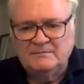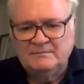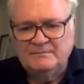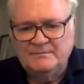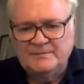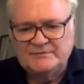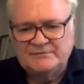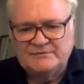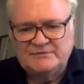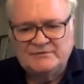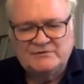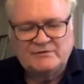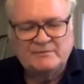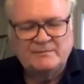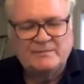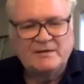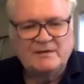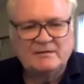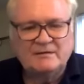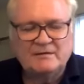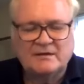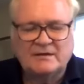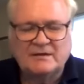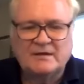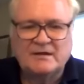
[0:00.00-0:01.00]
business
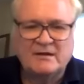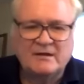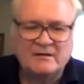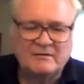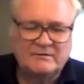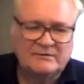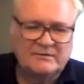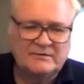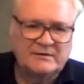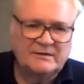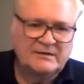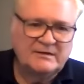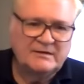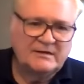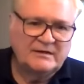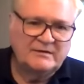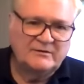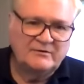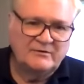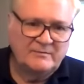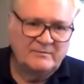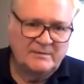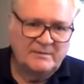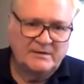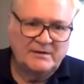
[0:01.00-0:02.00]
about accounting and
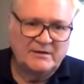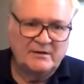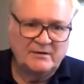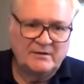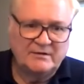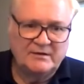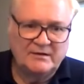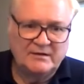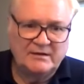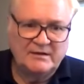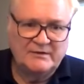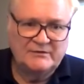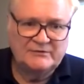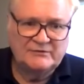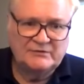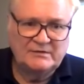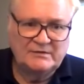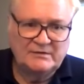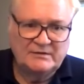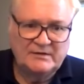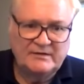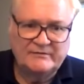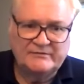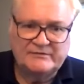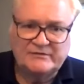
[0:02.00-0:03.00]
economic
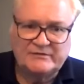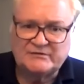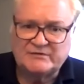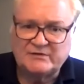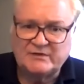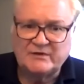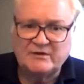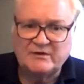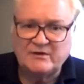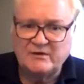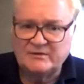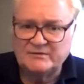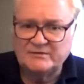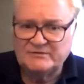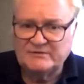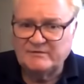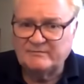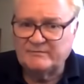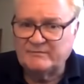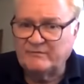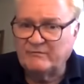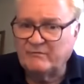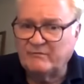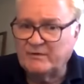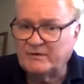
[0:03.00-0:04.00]
calculation gives us a
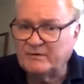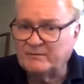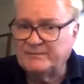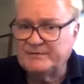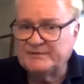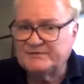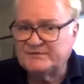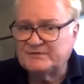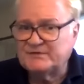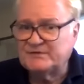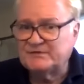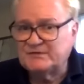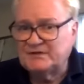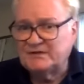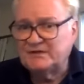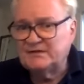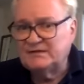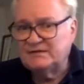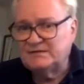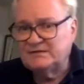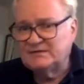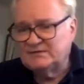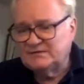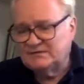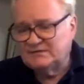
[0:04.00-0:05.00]
concept of what a business
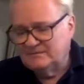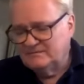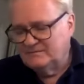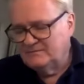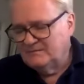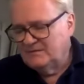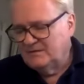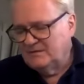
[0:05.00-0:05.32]
is,